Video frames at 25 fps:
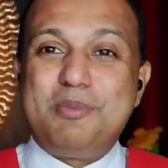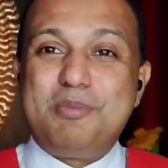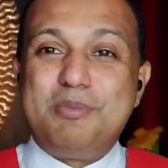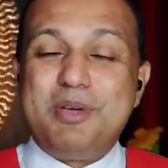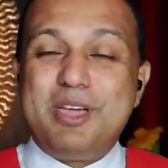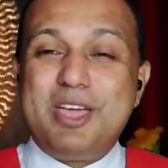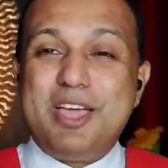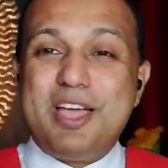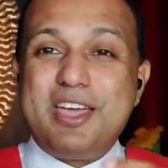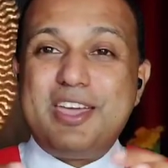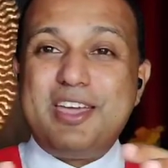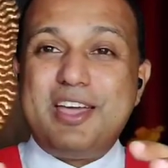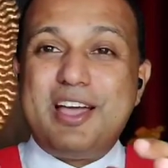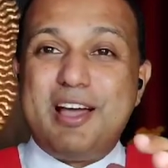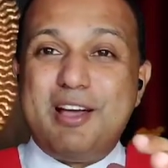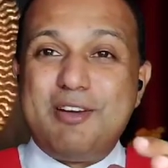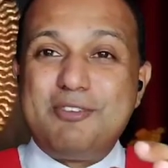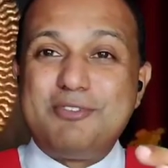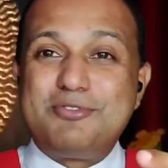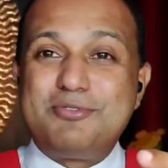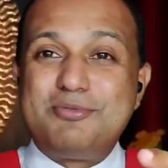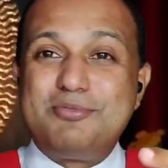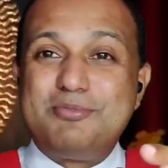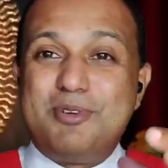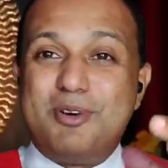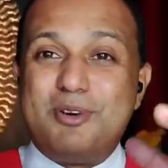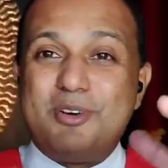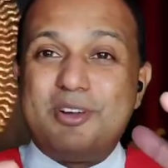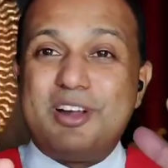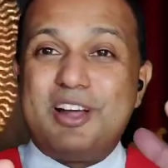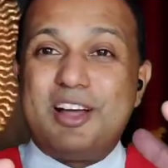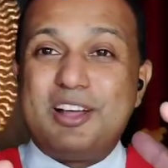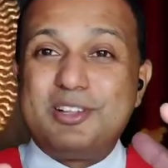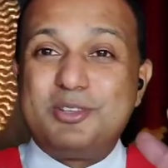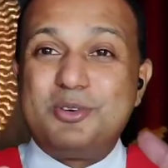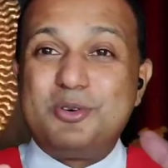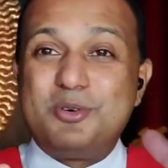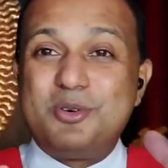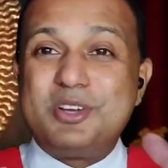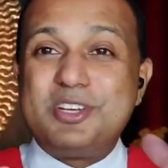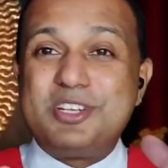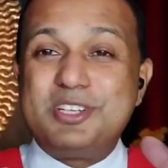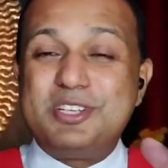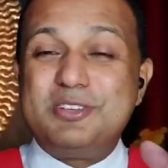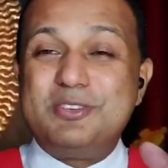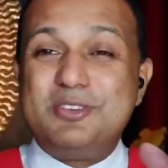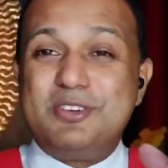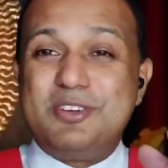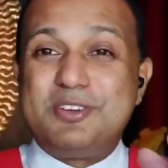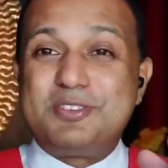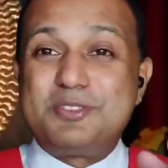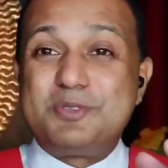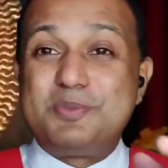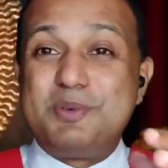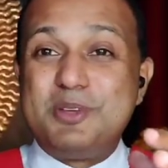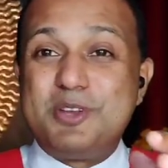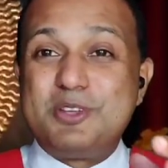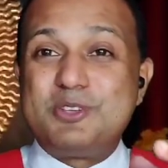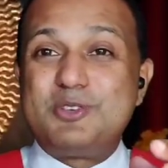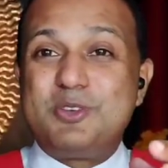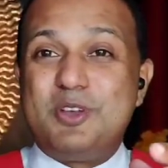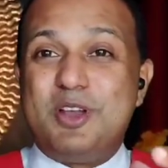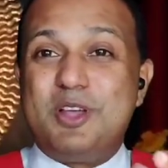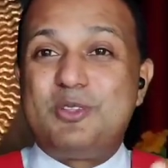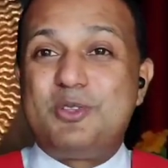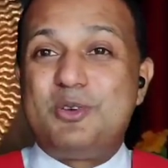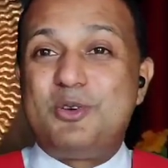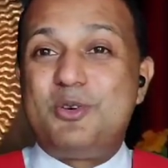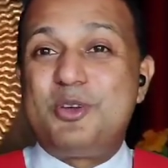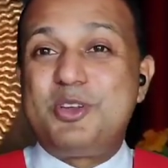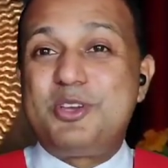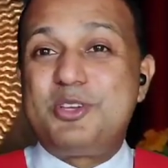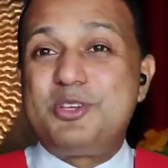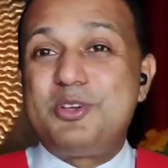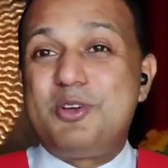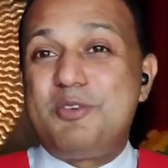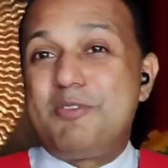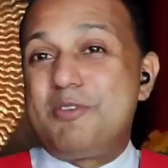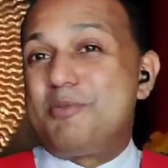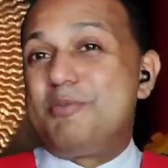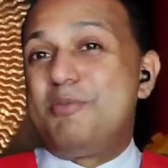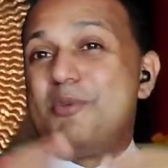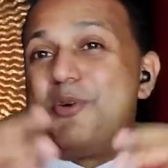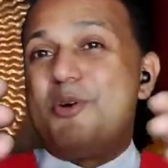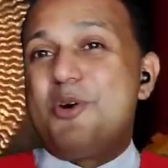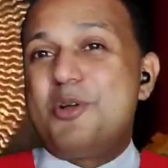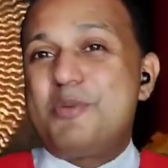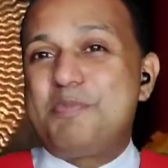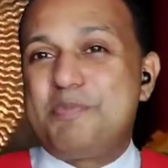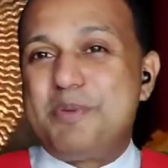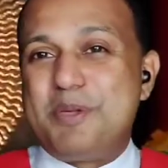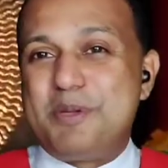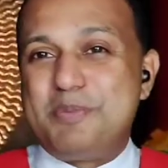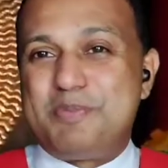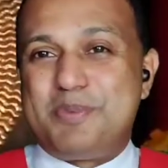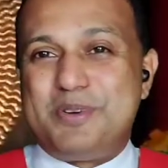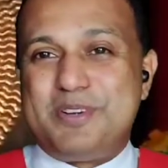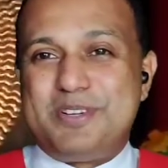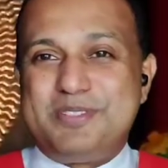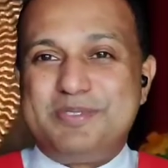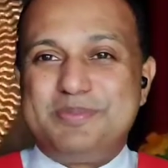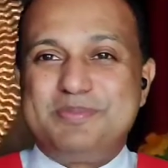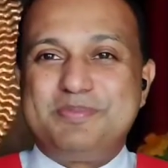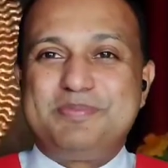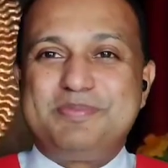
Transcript: may I have more authority, spiritual authority over more people,